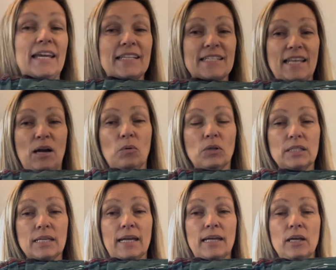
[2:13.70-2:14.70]
into that one
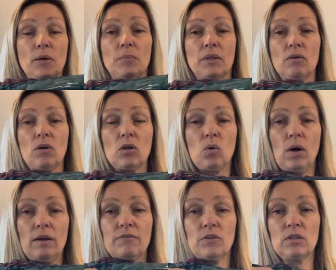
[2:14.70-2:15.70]
day, but there are quite
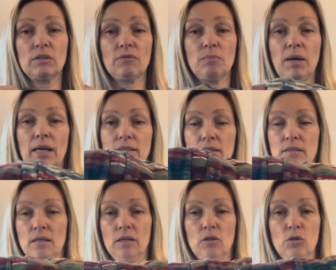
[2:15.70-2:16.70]
a few different patterns
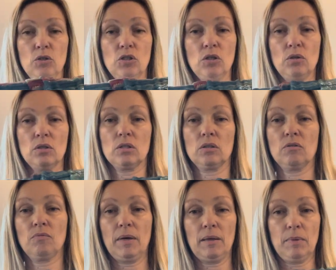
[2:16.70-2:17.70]
that I could use, sort of
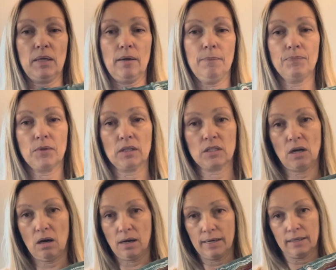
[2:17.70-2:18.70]
maybe a
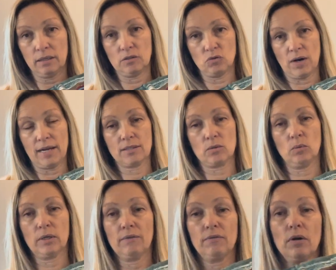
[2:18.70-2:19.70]
tie dress or
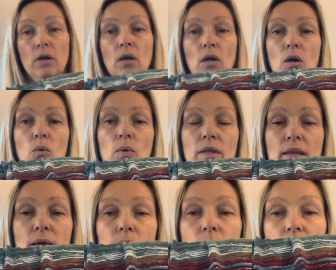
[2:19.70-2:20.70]
whatever with
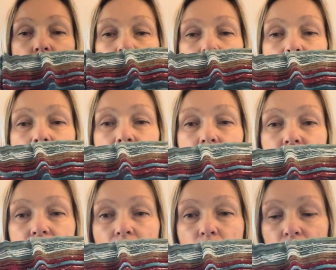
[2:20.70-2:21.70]
it. But that
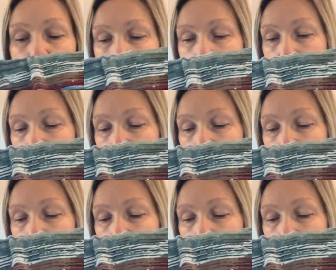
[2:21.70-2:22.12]
fabric,